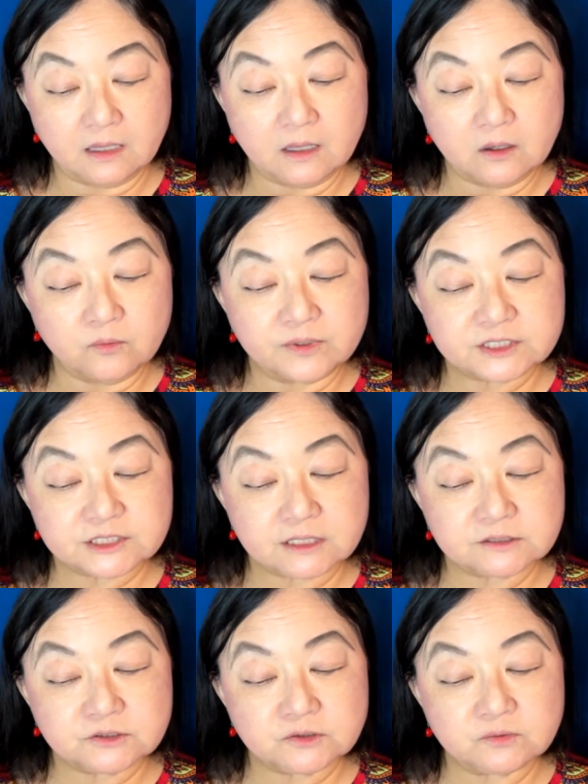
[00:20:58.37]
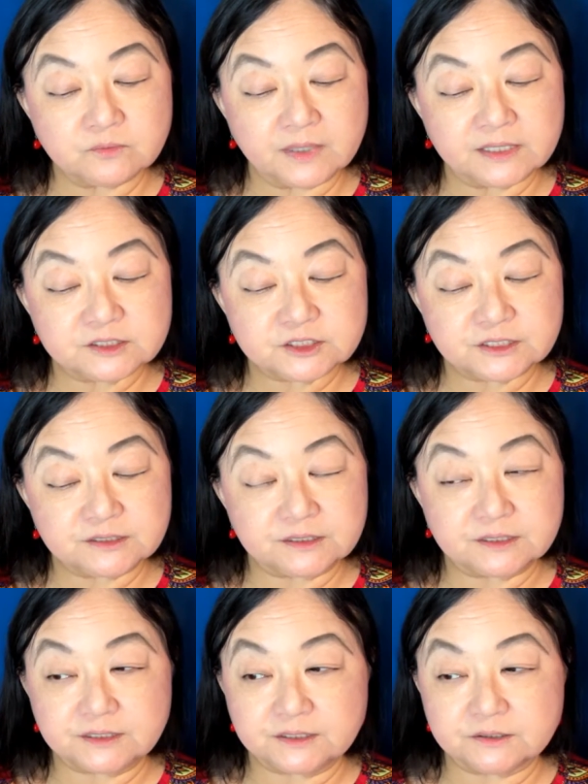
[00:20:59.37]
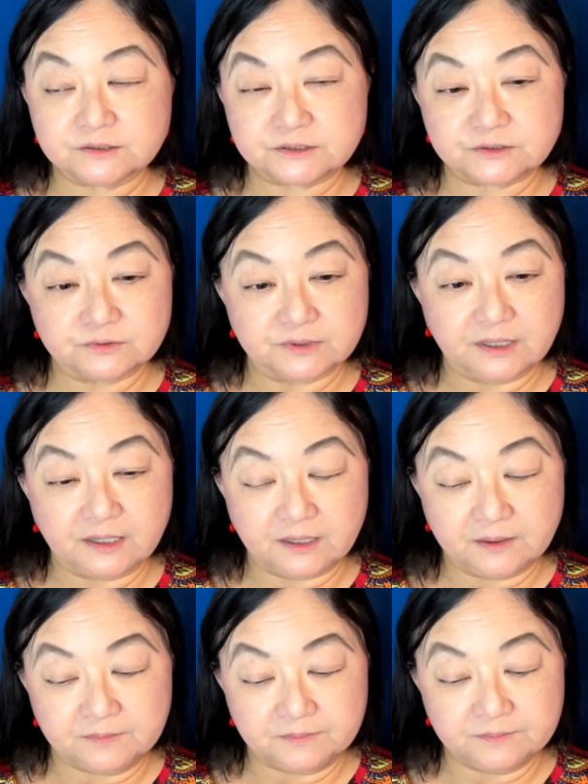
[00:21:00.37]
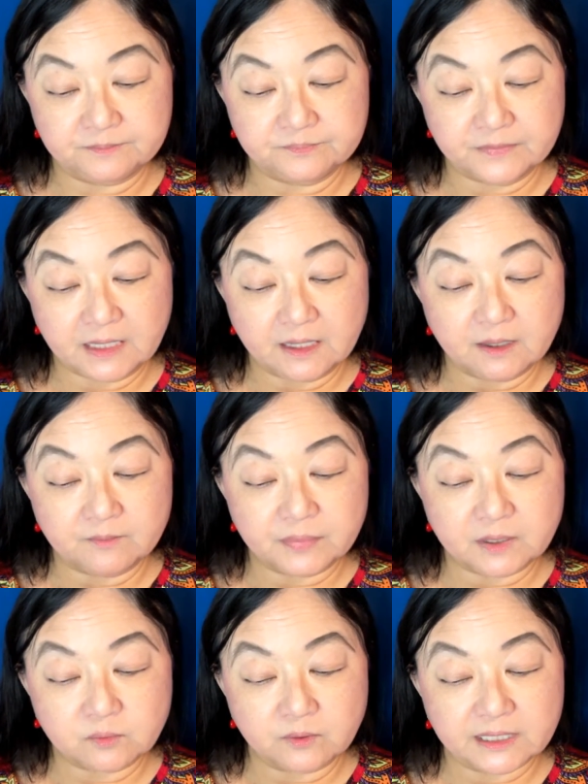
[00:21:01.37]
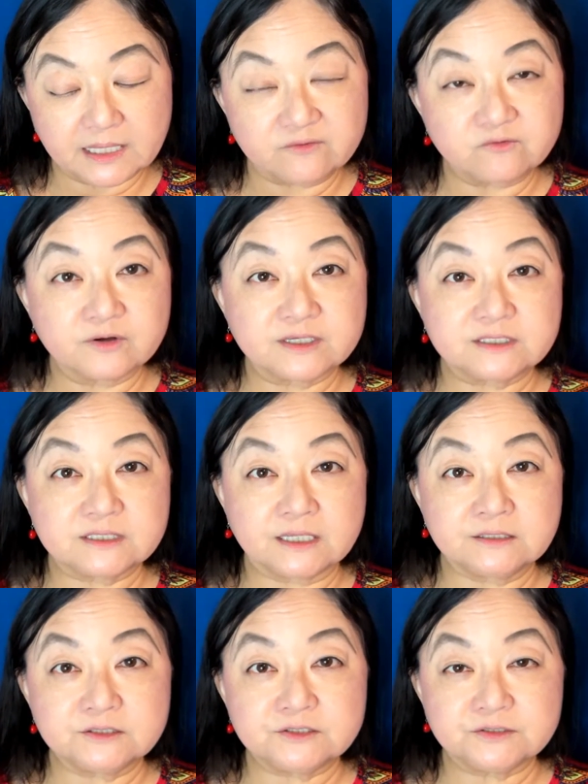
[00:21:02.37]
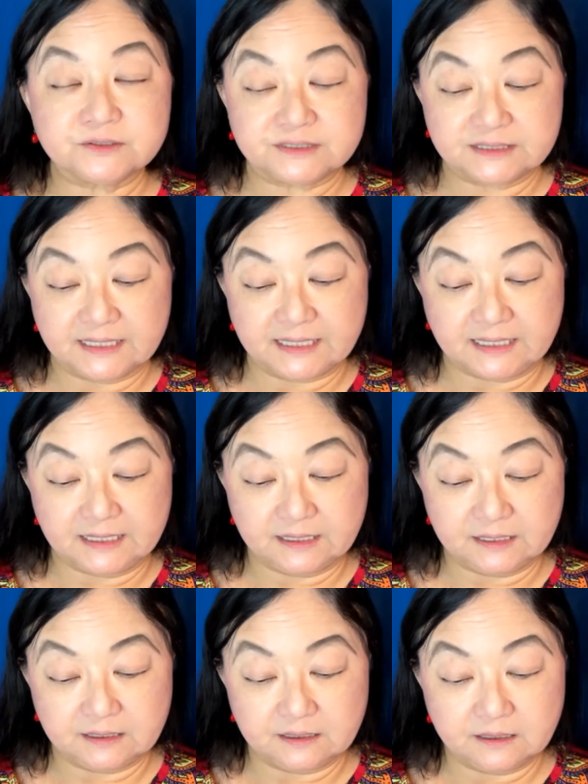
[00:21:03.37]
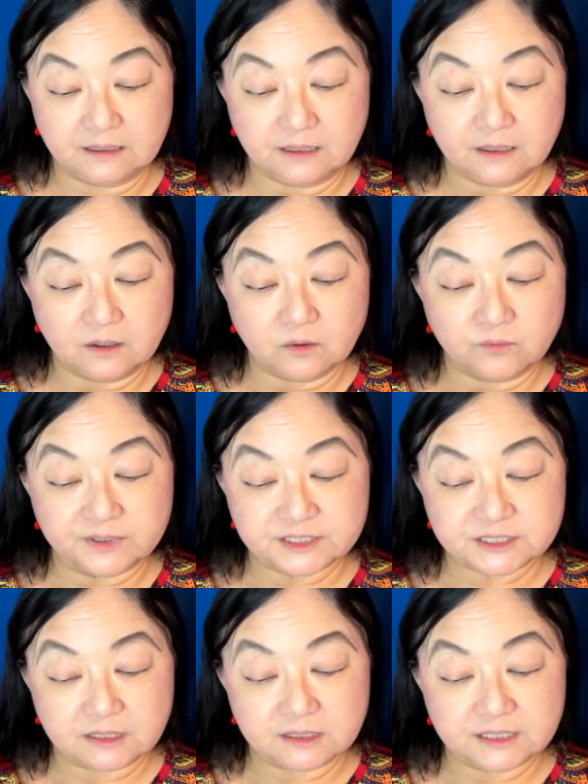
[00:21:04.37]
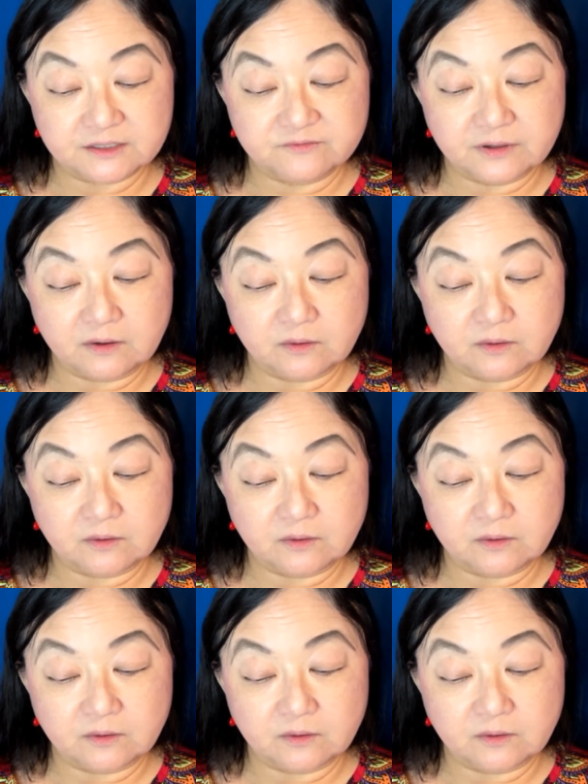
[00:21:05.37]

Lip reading: We shall do much in the years to come, but what have we done today? We shall give our